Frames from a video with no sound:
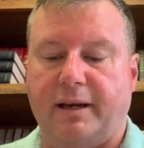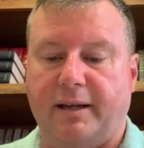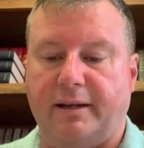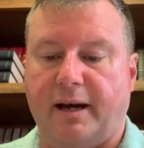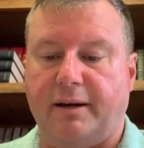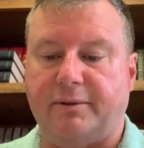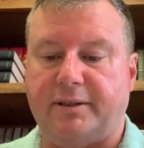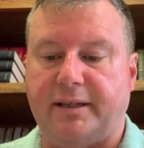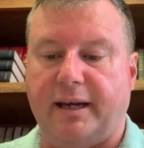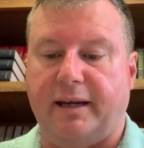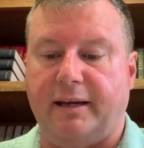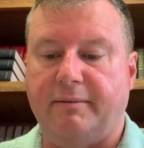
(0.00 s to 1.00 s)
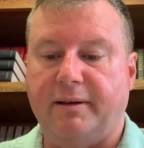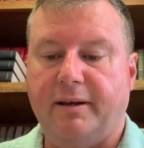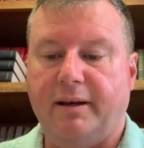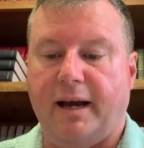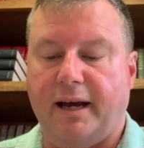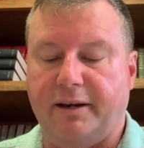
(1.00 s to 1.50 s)
and God was saying,
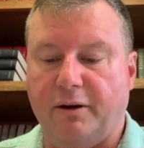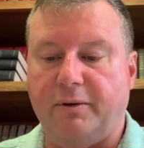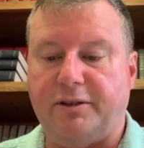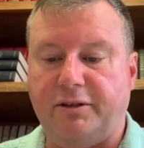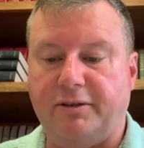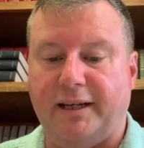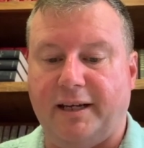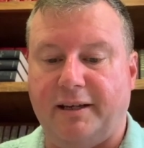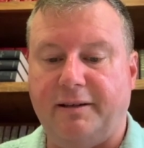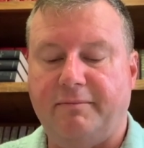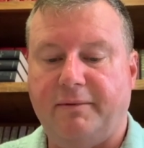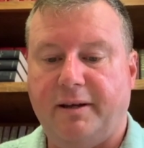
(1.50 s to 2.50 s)
I know what you did,